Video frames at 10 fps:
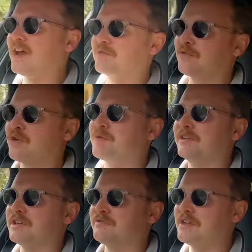kind of
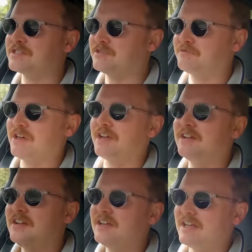criminally offensive that
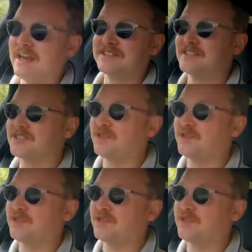it hasn't